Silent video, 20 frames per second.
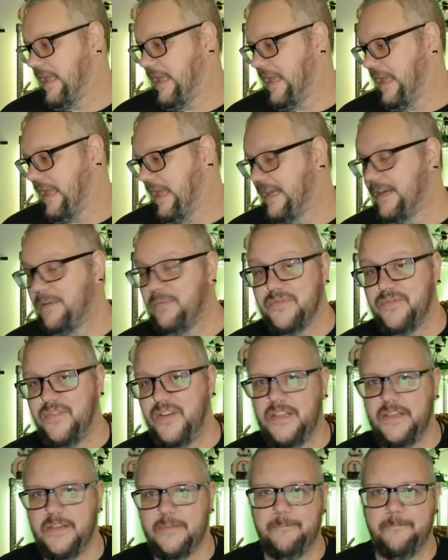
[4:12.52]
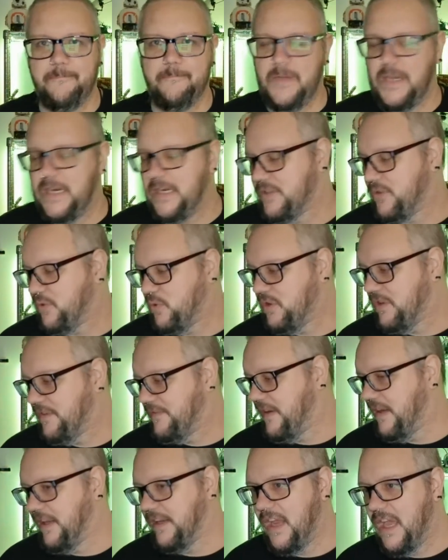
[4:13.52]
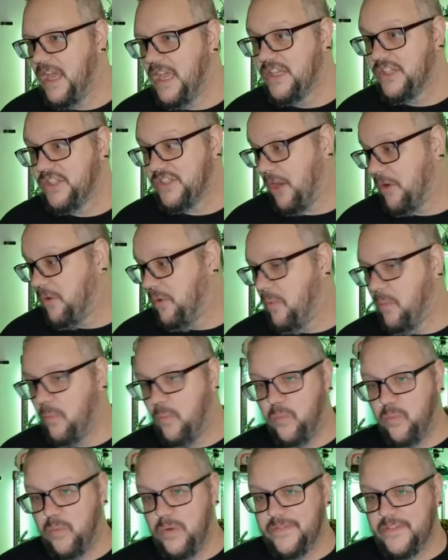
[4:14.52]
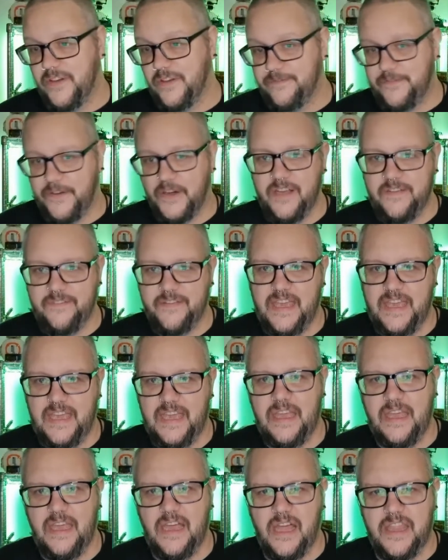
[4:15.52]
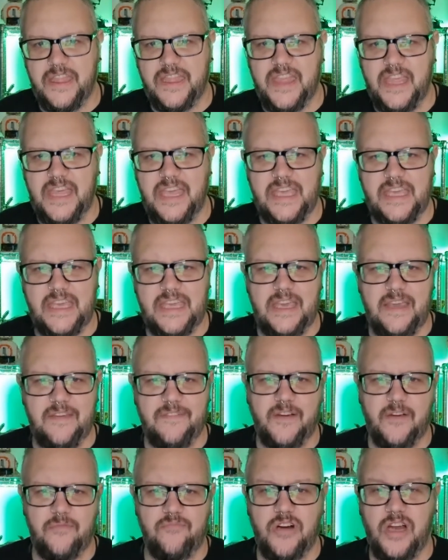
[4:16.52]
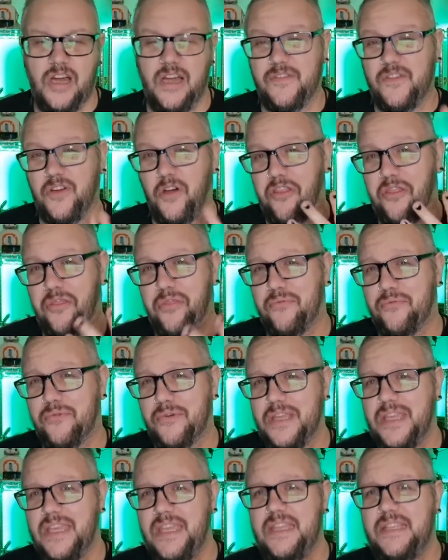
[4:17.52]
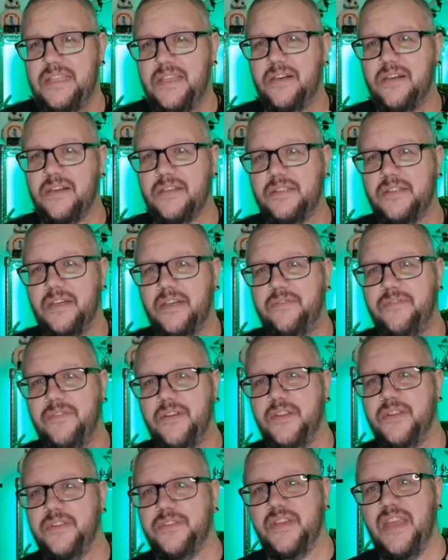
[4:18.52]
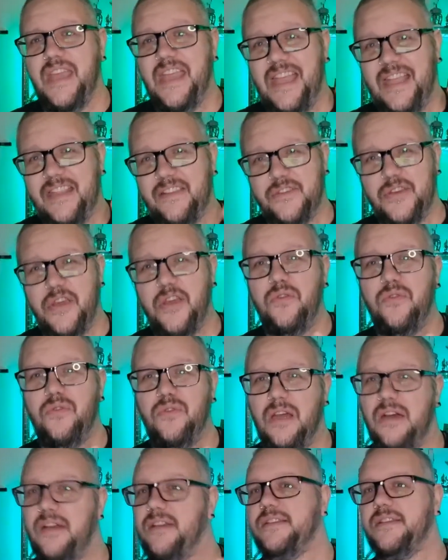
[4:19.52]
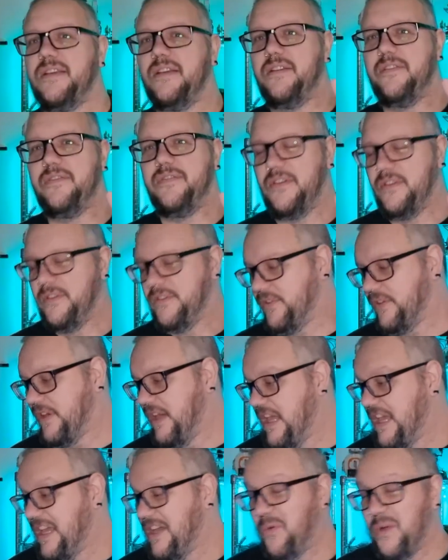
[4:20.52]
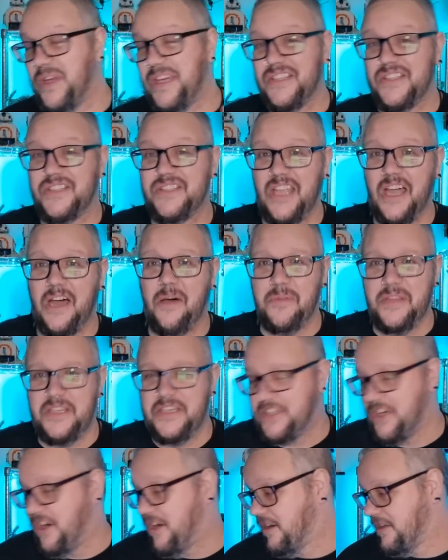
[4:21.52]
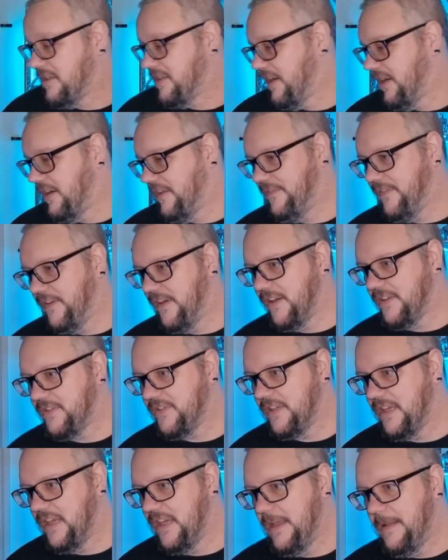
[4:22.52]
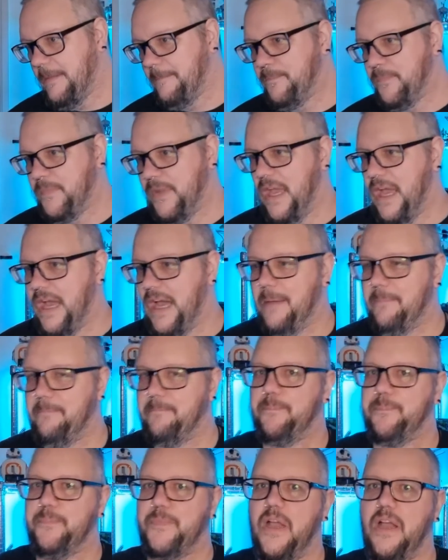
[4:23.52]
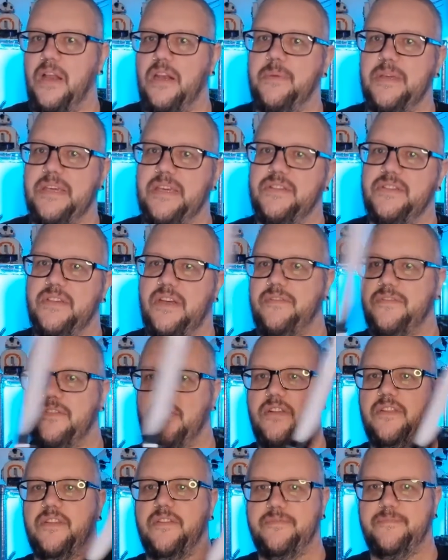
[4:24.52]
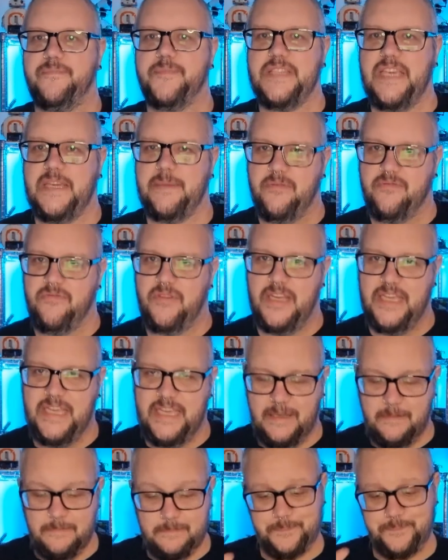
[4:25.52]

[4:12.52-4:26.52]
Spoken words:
And it was fun. And it's all good fun. So we've got 5 here. I think, if I'm right, I've got 3 dark side fonts and 2 light side fonts. We're going to start with the dark side first. Only because I've got the saber right here.